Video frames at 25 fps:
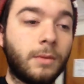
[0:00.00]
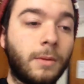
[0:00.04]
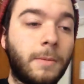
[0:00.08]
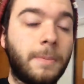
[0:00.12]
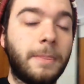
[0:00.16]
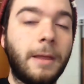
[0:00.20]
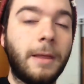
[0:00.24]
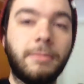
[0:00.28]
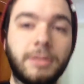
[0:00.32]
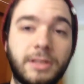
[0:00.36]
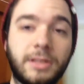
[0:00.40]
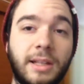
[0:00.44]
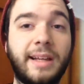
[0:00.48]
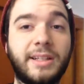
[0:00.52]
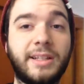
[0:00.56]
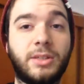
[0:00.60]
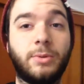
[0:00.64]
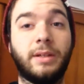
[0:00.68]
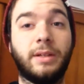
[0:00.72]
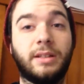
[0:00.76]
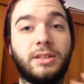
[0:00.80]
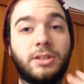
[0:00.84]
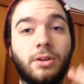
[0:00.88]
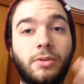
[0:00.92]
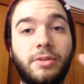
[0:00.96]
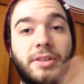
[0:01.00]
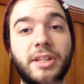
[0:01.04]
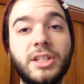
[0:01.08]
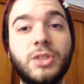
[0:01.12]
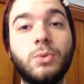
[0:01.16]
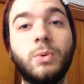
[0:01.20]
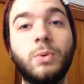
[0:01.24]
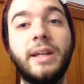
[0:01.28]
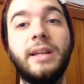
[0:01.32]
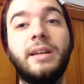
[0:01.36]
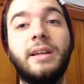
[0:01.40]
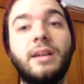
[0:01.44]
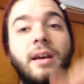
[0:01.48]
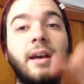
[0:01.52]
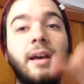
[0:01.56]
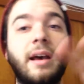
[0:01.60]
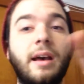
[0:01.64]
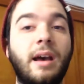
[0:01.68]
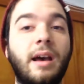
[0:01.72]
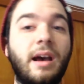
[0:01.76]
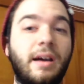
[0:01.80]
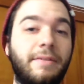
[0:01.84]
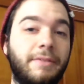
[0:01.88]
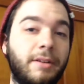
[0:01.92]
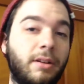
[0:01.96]
that was last week. So this week,
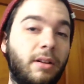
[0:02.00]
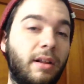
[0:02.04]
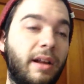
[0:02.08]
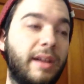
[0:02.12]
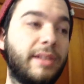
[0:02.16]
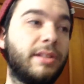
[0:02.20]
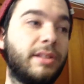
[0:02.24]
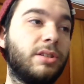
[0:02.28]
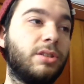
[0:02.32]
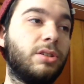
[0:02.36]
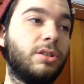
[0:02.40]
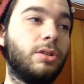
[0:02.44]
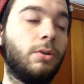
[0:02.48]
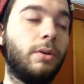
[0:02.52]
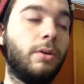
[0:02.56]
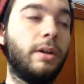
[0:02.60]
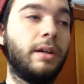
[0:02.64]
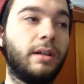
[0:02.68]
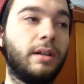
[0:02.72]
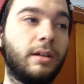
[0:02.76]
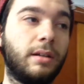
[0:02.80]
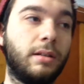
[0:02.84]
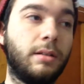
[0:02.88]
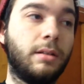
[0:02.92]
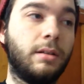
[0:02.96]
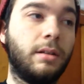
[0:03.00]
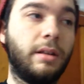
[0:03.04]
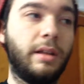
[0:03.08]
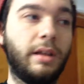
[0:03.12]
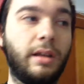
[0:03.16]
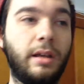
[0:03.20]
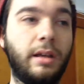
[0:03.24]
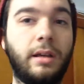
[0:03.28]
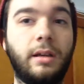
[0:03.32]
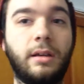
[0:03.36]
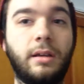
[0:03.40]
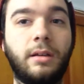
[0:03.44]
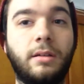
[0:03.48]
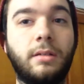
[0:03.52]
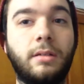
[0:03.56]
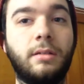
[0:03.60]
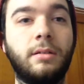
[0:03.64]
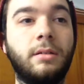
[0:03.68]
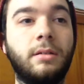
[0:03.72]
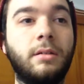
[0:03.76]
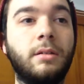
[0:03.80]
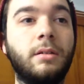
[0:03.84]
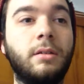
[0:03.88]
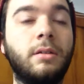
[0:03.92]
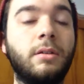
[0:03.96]
half the class is doing the
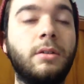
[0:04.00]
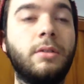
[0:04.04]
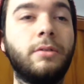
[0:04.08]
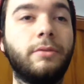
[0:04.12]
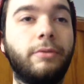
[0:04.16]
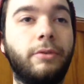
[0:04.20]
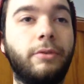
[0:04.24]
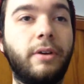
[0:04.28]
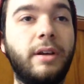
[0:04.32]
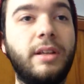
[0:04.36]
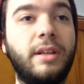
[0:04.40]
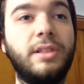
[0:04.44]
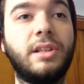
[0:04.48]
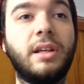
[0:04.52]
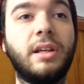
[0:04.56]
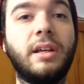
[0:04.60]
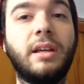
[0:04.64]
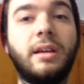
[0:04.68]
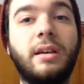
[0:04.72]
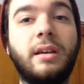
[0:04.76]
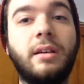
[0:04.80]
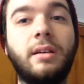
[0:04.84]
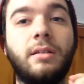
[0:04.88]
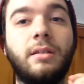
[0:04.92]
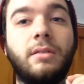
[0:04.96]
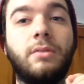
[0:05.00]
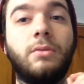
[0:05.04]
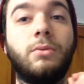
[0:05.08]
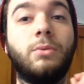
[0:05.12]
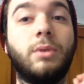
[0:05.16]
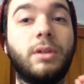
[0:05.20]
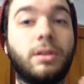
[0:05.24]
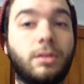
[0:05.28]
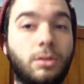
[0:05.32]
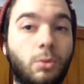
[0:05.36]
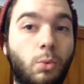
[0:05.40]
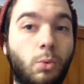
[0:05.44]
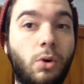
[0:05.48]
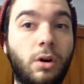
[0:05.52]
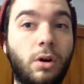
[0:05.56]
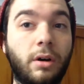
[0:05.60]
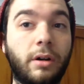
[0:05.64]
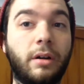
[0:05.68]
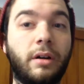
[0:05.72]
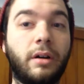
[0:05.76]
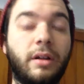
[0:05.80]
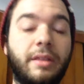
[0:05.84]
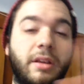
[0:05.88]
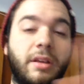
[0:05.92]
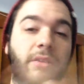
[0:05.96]
freezing with the
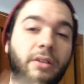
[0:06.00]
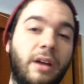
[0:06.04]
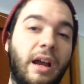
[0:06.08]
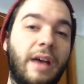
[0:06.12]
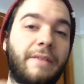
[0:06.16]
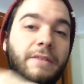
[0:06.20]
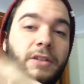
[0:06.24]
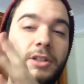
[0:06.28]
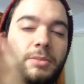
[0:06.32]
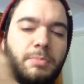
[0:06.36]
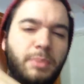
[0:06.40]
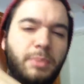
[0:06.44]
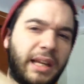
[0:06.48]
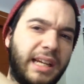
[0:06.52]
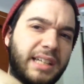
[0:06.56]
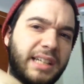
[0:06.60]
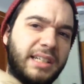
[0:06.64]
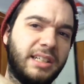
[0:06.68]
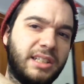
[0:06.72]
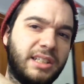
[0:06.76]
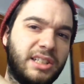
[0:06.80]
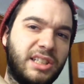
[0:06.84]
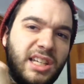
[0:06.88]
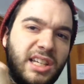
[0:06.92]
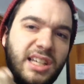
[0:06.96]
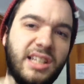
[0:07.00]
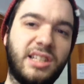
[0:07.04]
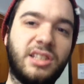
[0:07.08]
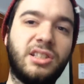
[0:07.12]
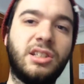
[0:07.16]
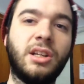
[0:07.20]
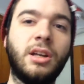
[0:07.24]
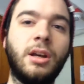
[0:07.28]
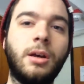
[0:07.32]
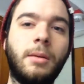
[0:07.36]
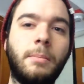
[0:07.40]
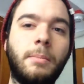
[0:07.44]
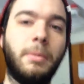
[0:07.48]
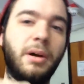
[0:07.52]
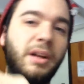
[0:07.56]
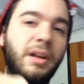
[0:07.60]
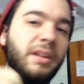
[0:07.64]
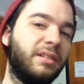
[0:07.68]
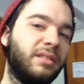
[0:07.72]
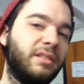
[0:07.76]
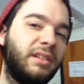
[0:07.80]
water, and the other half is planting seeds. But